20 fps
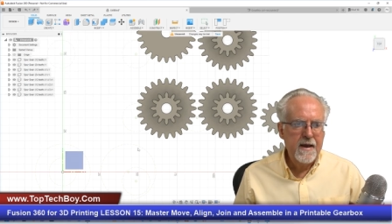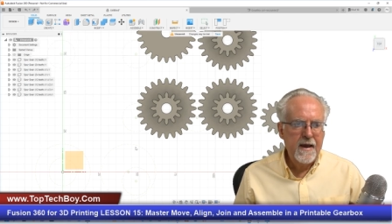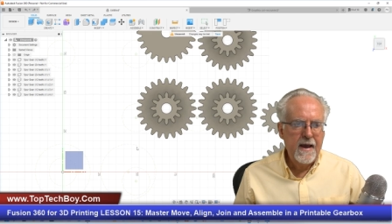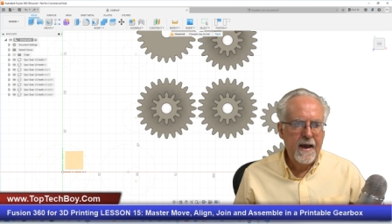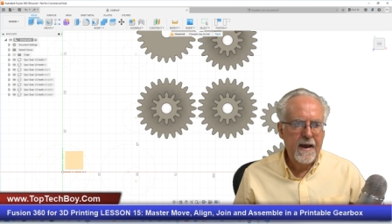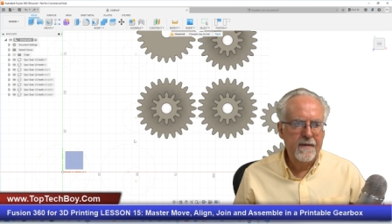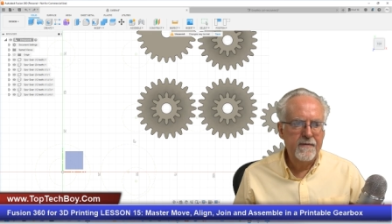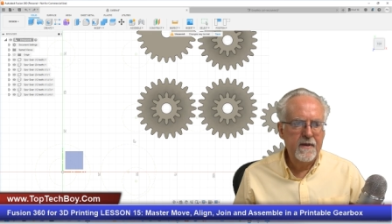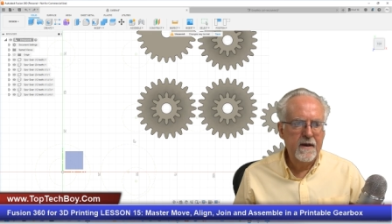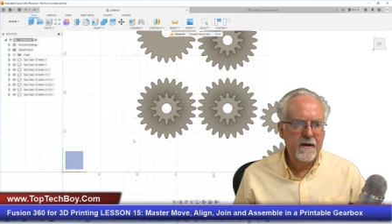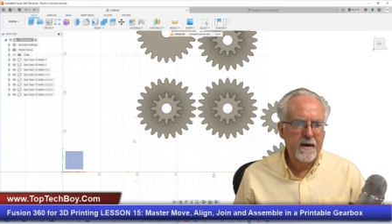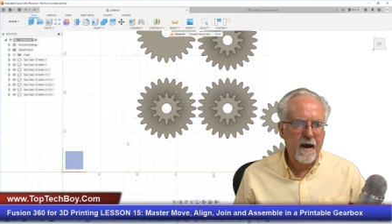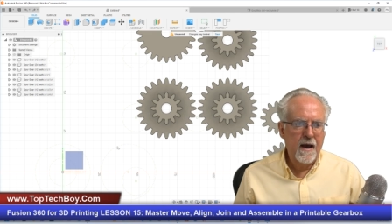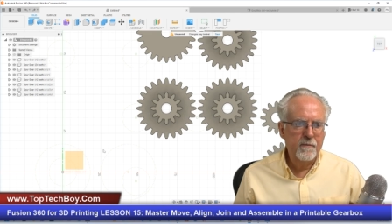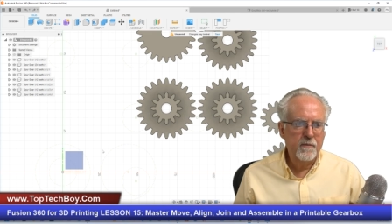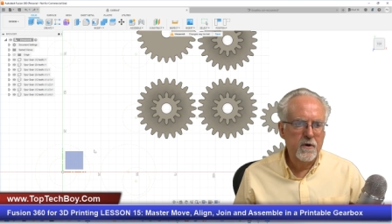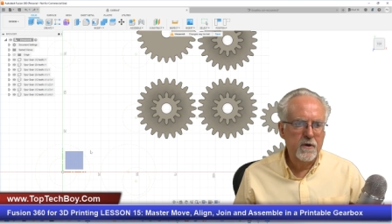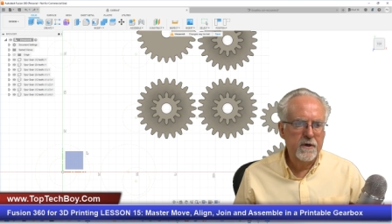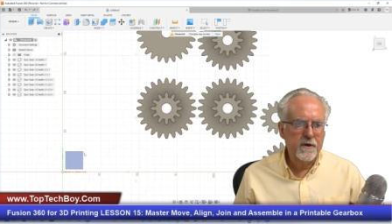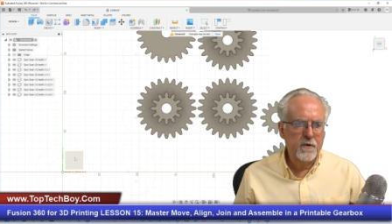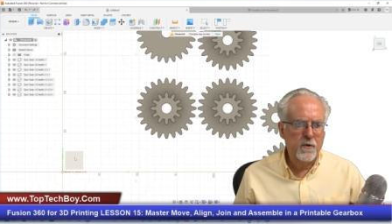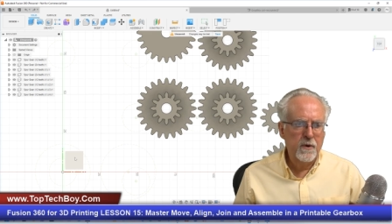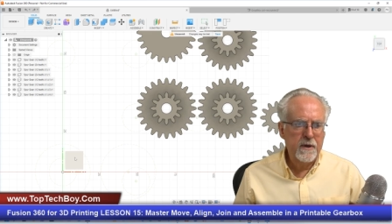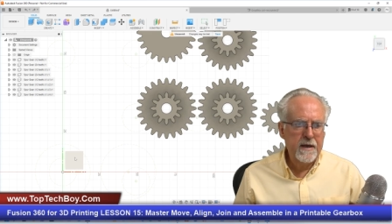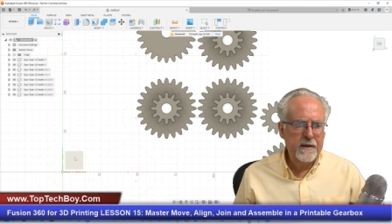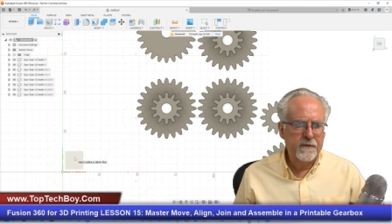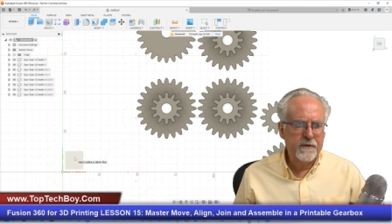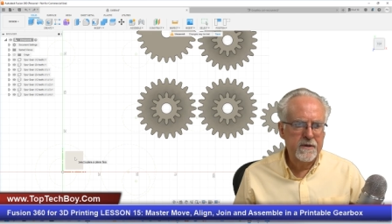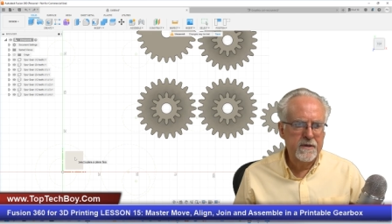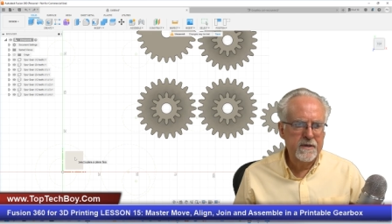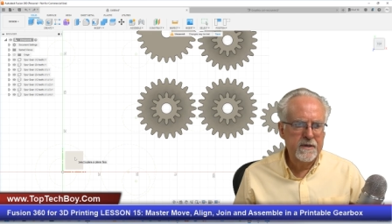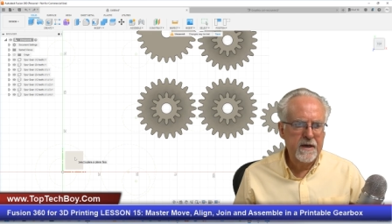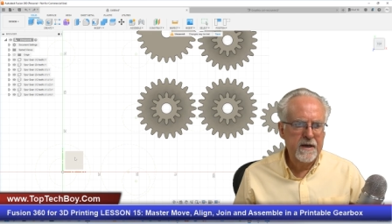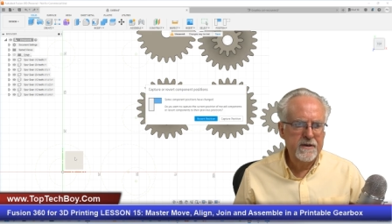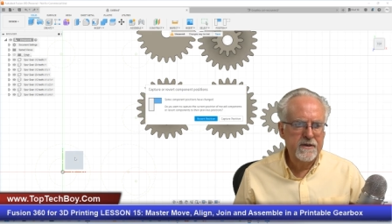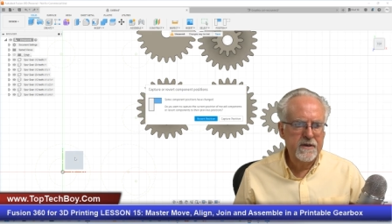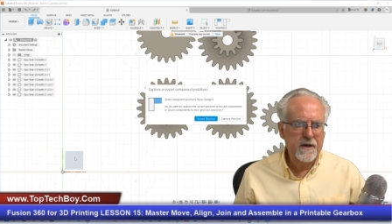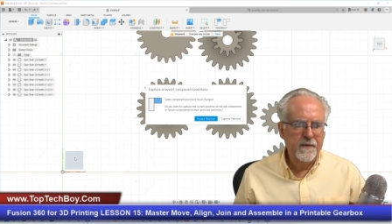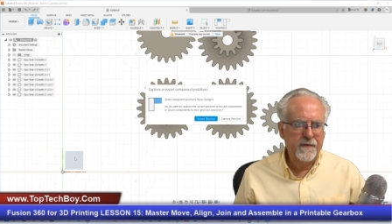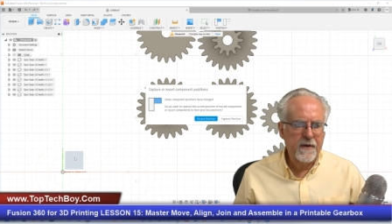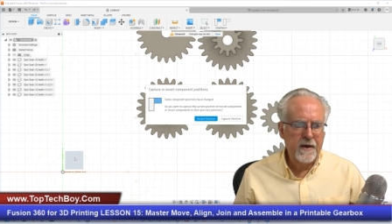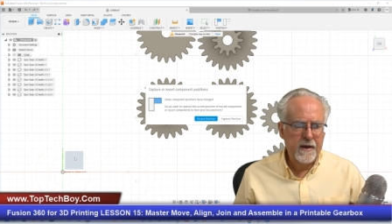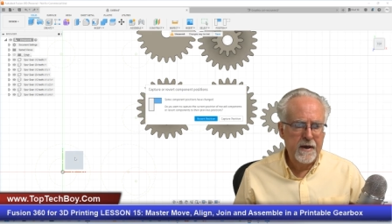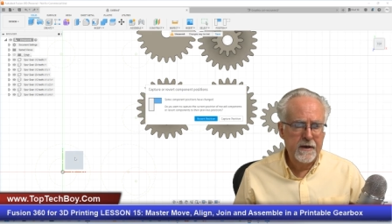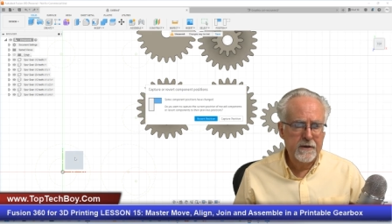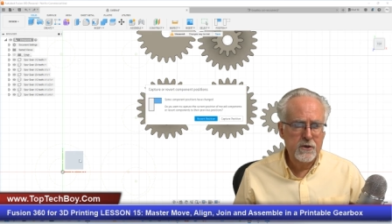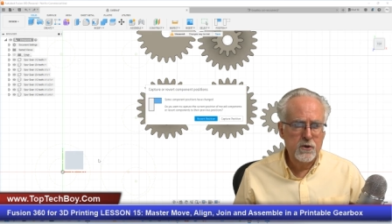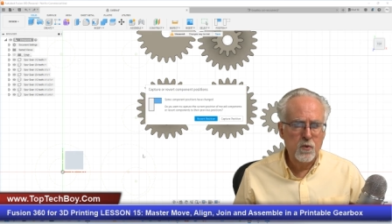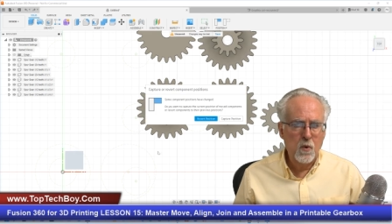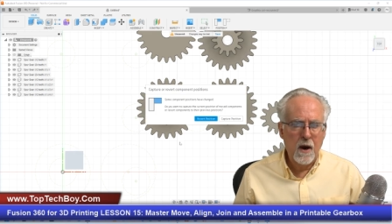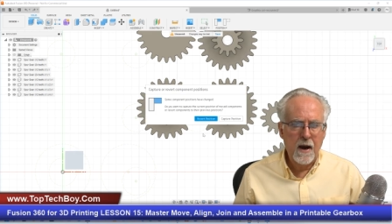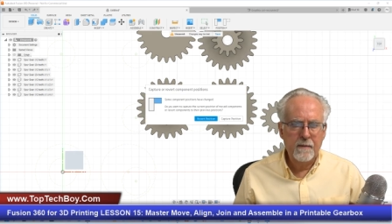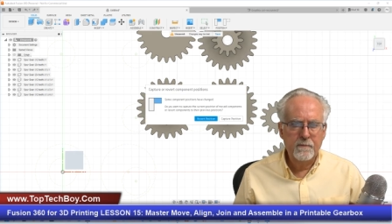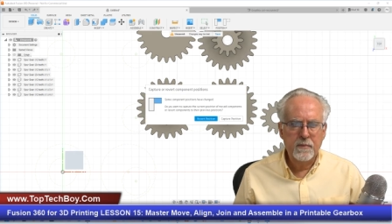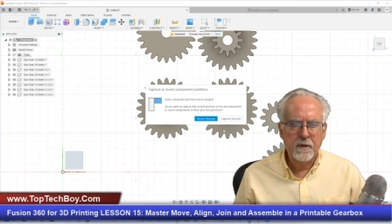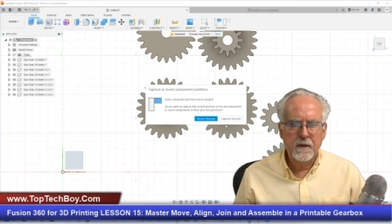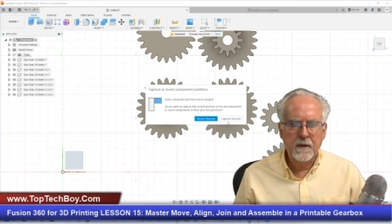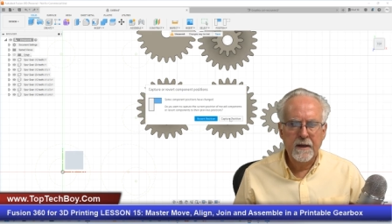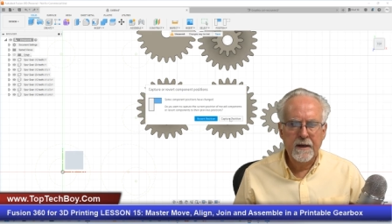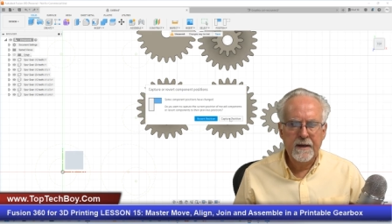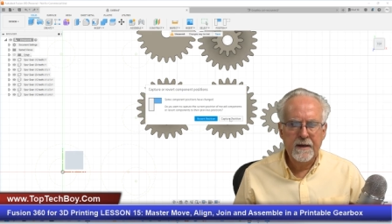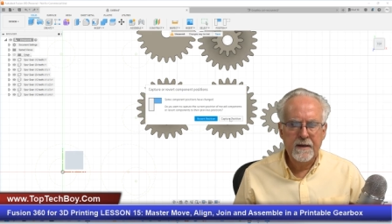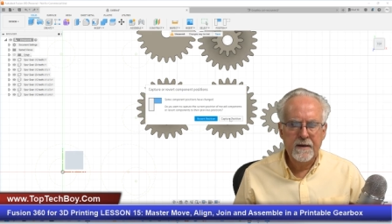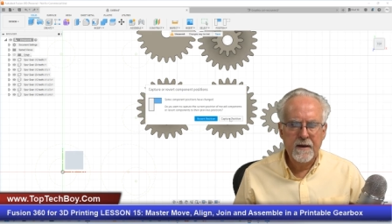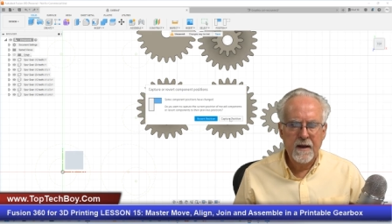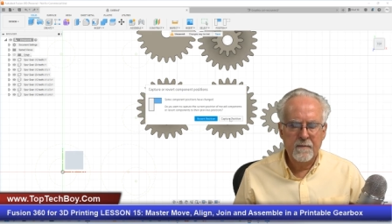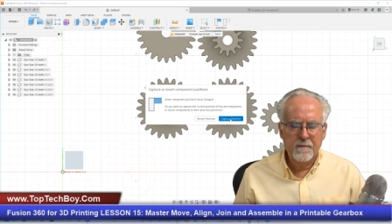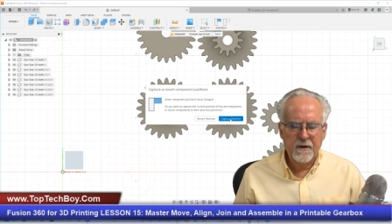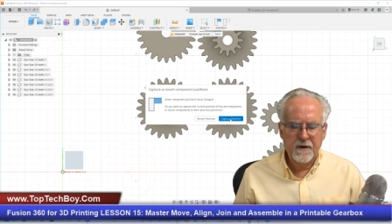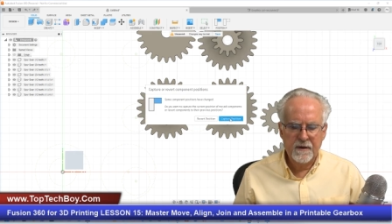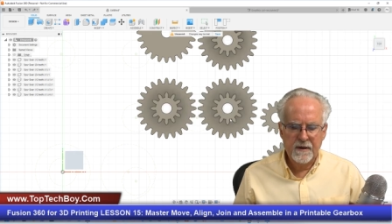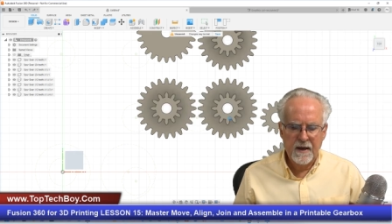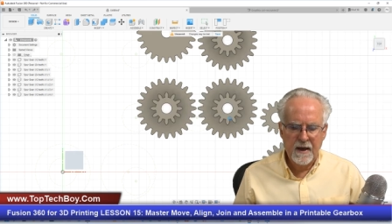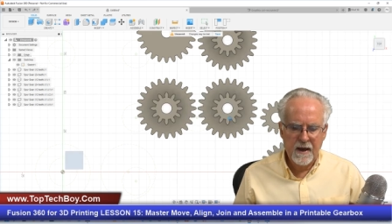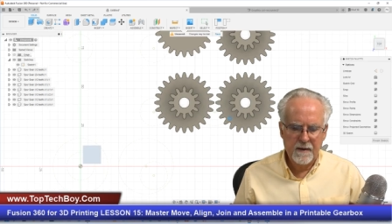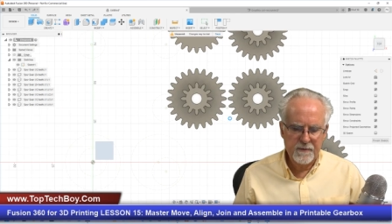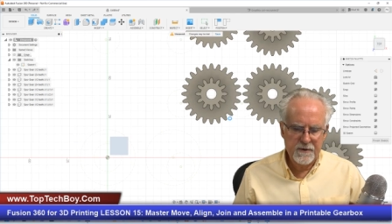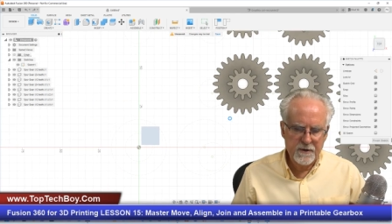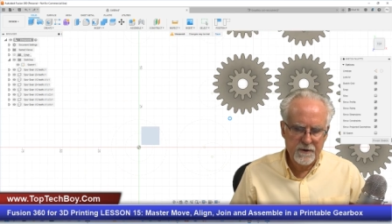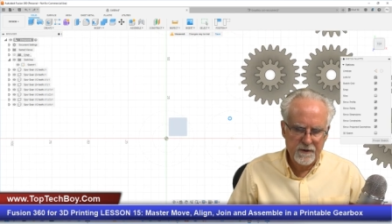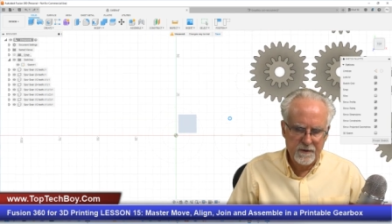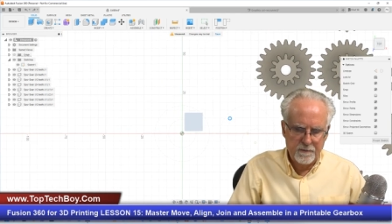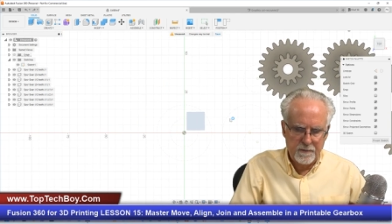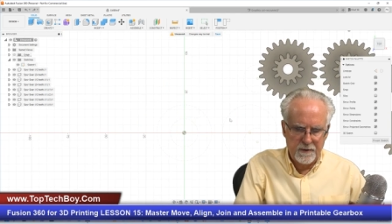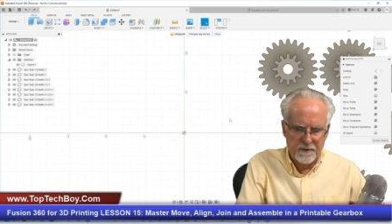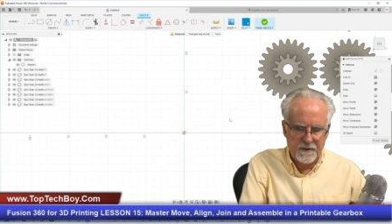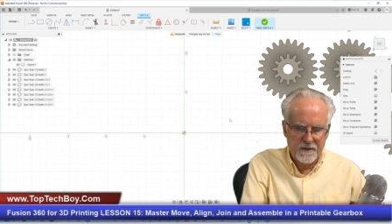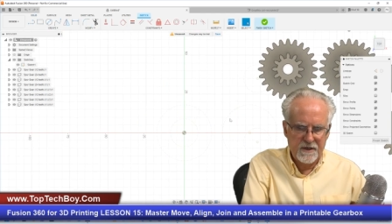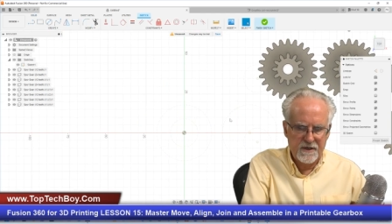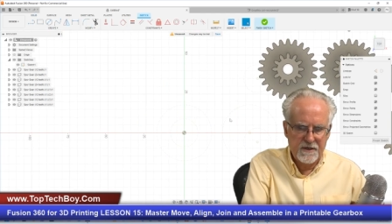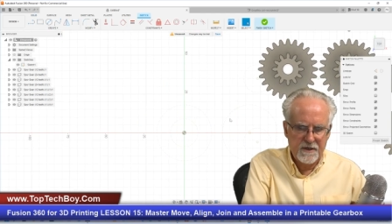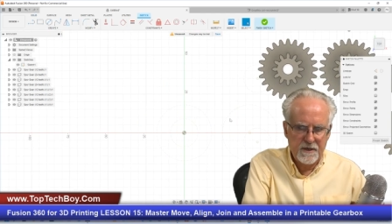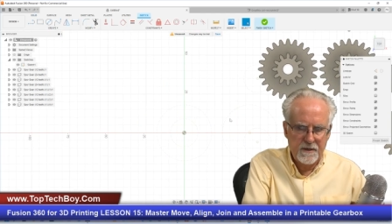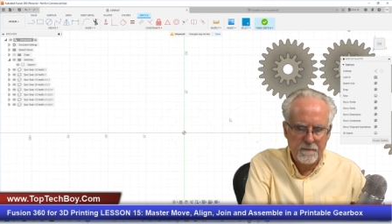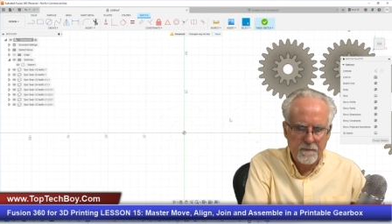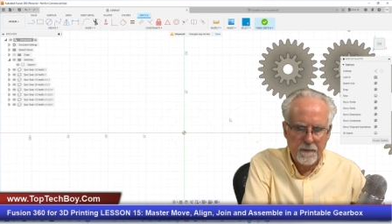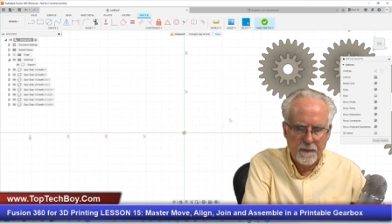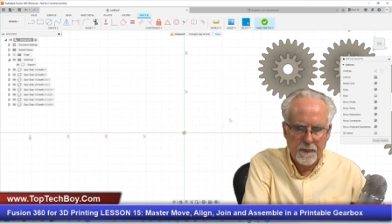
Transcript: And then I'm going to create the sketch on the XY plane. I'm going to capture the position.